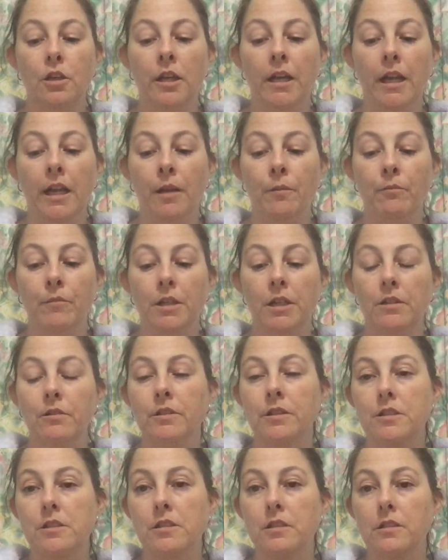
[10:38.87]
I am
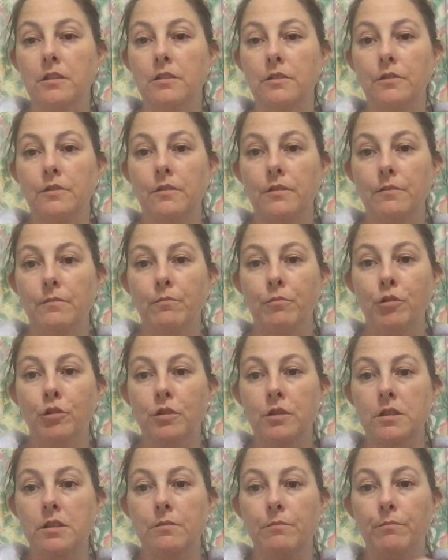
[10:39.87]
going to
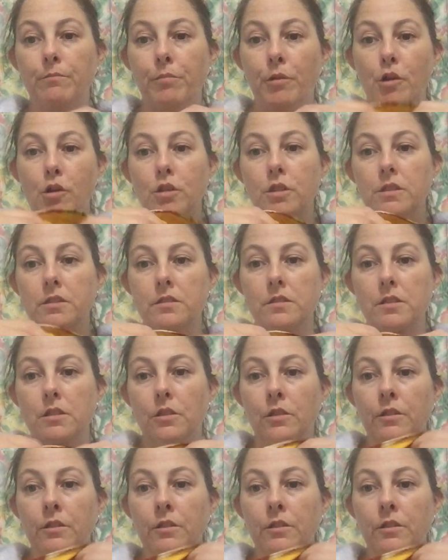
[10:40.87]
put some pockets